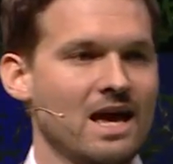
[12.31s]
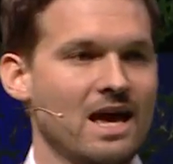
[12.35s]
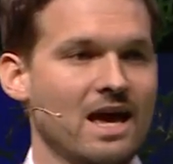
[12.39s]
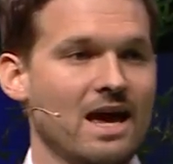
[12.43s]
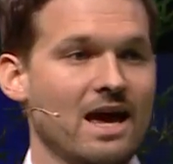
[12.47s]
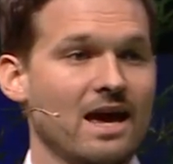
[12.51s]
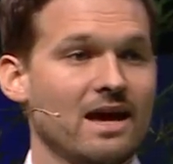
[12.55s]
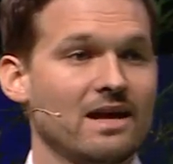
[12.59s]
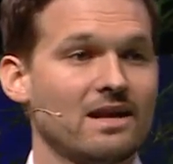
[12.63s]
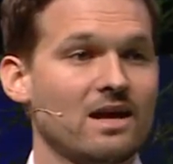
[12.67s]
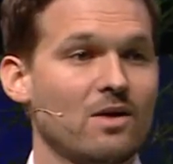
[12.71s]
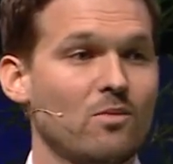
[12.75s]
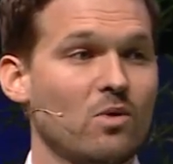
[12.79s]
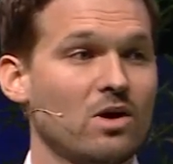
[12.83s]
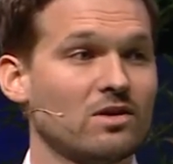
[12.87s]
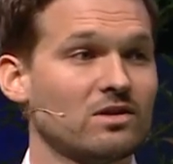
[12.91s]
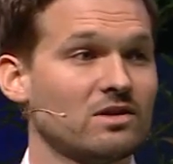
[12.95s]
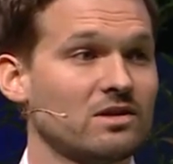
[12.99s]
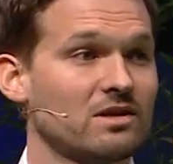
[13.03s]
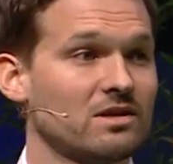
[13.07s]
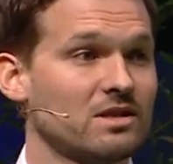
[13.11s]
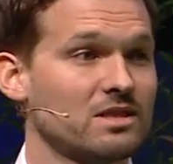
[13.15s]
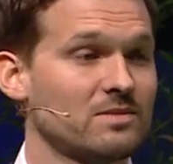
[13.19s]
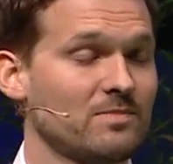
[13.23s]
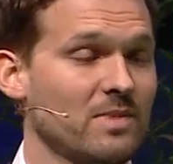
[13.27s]
And I want
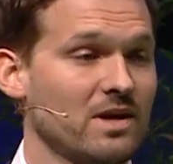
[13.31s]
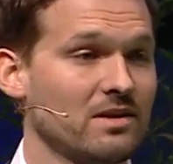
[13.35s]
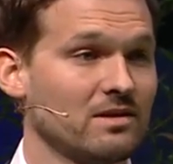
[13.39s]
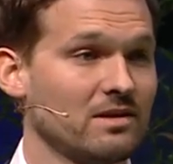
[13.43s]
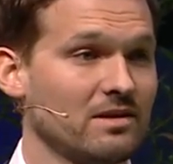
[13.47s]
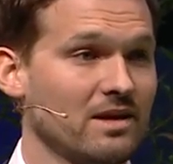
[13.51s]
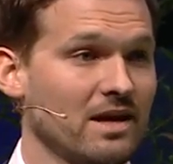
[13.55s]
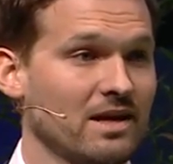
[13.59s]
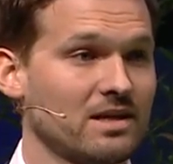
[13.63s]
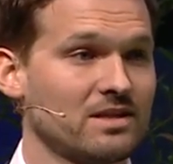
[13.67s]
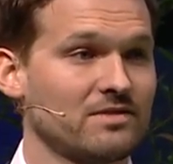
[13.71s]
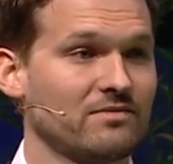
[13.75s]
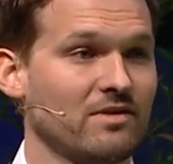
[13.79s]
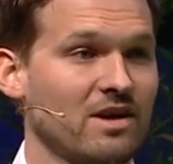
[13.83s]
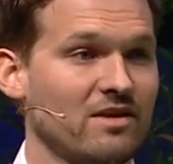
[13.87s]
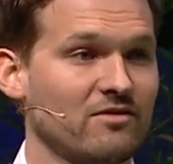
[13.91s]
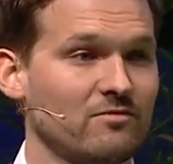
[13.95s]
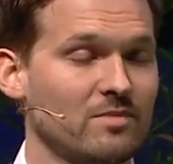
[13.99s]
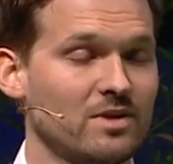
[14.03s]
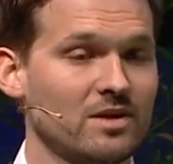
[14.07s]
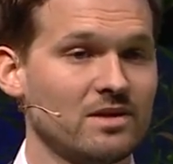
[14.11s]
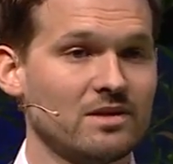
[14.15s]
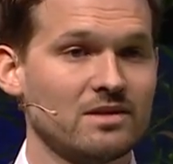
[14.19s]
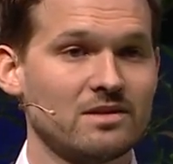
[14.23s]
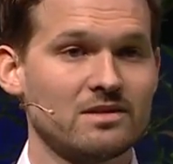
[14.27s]
to spend the next 5
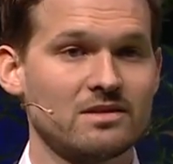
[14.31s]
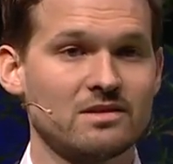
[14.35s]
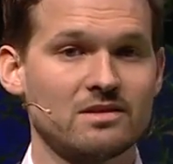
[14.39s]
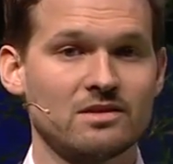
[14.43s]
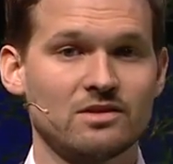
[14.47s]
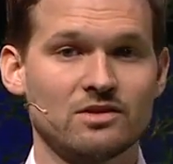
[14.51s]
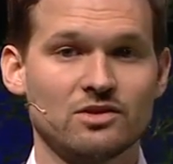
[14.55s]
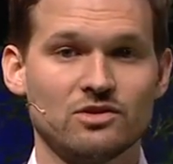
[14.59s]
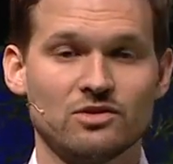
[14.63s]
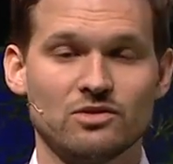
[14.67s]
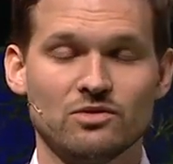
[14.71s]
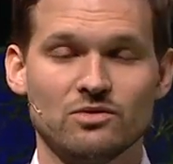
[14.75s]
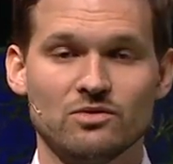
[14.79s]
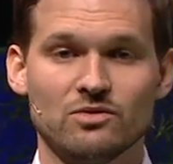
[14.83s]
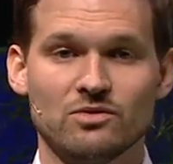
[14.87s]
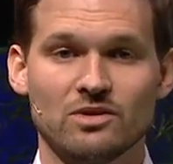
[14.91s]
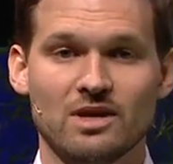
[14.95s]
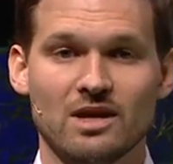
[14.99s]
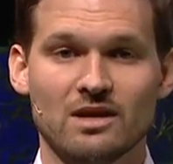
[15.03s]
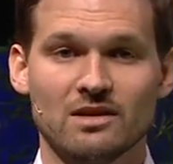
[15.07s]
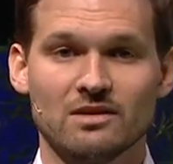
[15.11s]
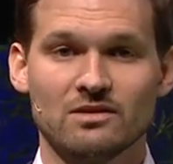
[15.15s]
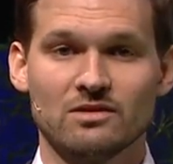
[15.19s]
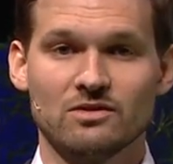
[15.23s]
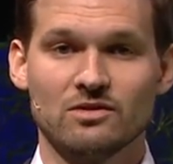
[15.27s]
minutes to
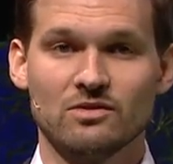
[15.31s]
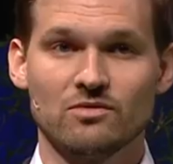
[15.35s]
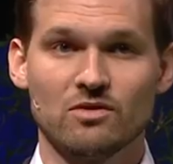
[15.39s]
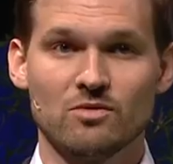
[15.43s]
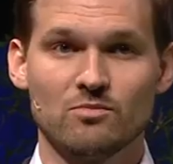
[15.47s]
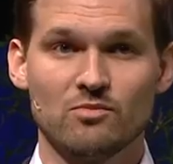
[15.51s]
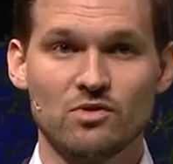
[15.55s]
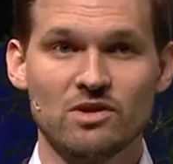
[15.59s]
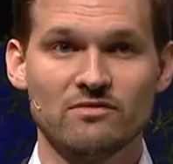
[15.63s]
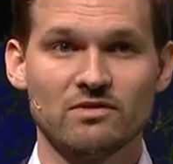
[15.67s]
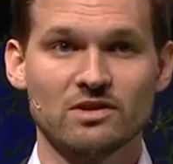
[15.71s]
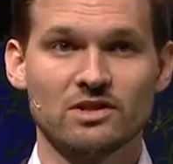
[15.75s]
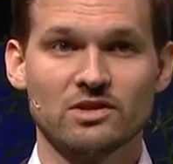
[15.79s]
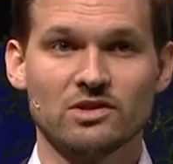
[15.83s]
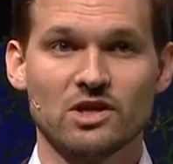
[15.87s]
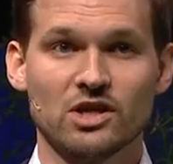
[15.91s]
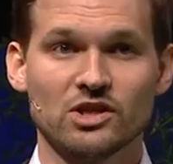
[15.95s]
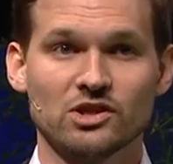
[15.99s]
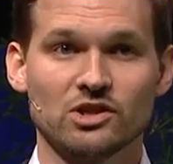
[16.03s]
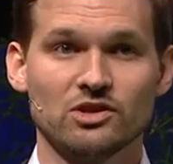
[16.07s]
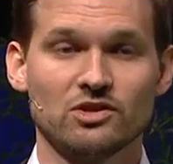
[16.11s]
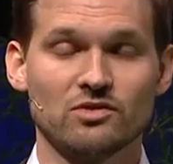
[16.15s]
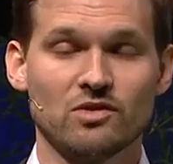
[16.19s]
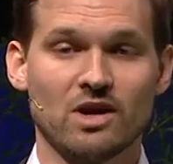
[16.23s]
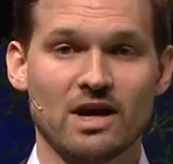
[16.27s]
get you a brief
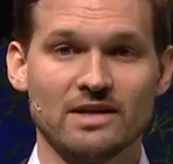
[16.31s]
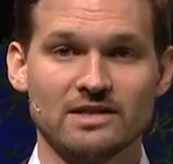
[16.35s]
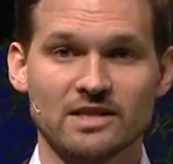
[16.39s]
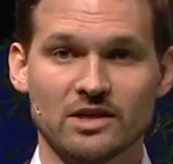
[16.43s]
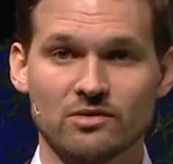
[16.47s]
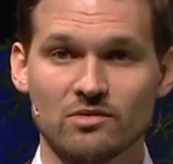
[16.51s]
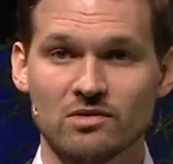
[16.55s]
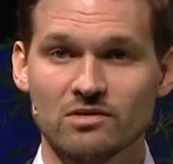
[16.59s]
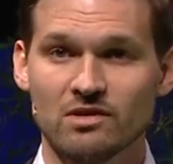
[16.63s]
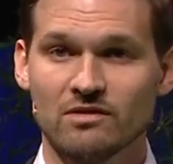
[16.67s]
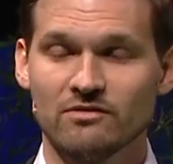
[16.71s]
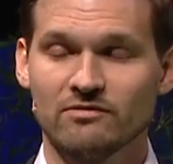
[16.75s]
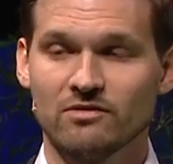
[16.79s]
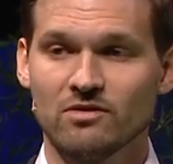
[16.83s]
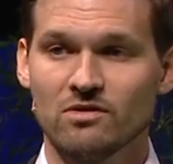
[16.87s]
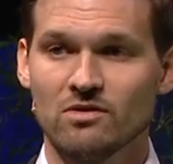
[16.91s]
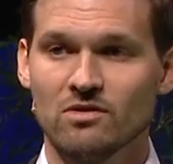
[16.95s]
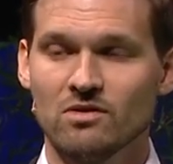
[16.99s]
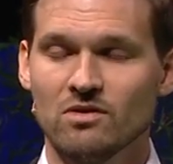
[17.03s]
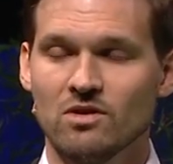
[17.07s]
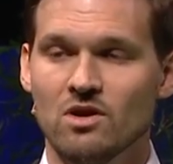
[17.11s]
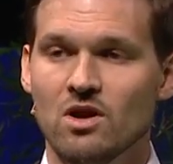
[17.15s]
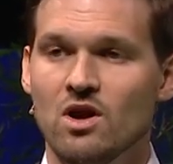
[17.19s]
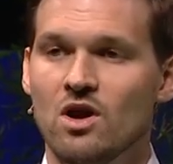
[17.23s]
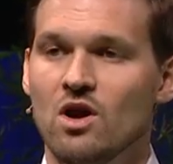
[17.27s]
introduction to High-Tech
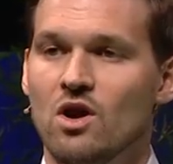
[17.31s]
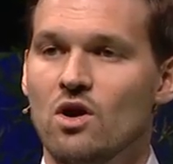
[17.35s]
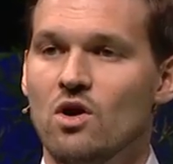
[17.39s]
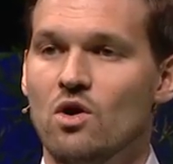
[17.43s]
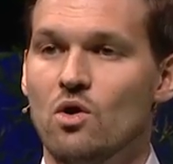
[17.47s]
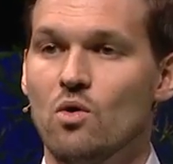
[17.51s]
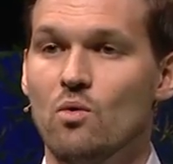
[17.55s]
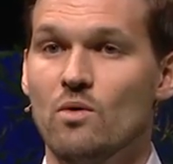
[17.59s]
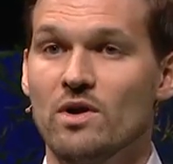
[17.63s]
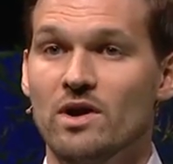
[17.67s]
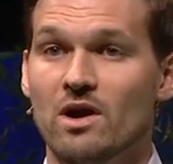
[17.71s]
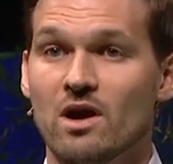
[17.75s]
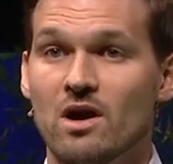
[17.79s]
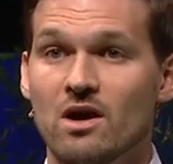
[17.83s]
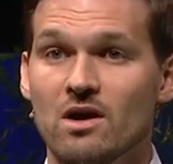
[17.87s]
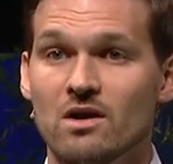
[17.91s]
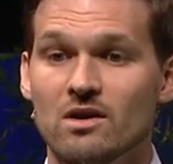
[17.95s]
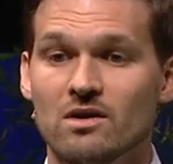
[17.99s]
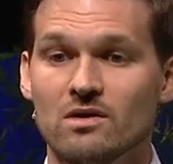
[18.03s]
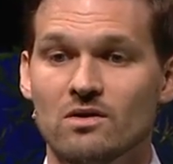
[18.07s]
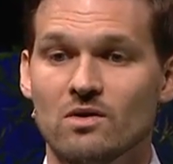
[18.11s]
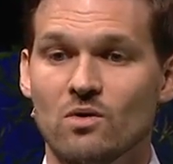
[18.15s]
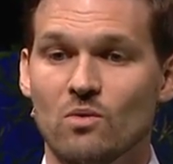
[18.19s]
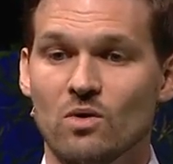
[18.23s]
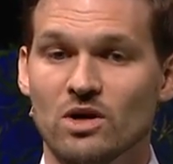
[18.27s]
Gründerfonds, who we
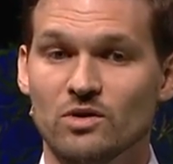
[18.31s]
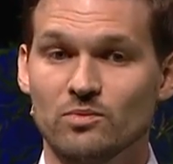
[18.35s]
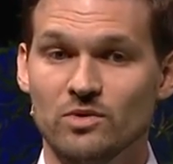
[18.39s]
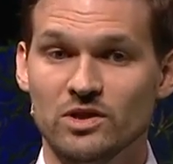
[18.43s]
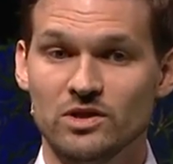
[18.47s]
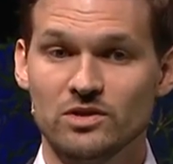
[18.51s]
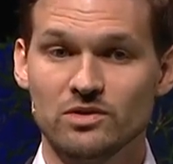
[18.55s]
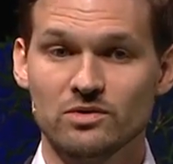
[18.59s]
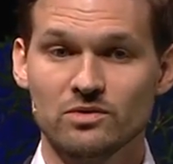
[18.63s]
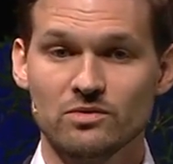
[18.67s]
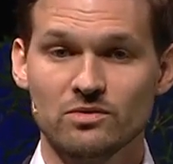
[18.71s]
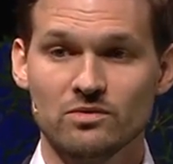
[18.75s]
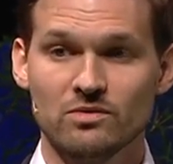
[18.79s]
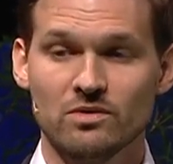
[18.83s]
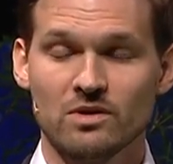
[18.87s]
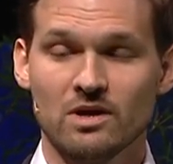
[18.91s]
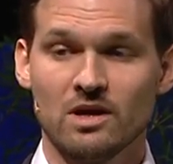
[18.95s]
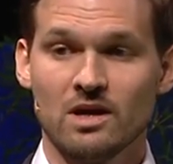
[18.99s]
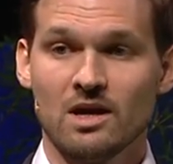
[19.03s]
are, what we do,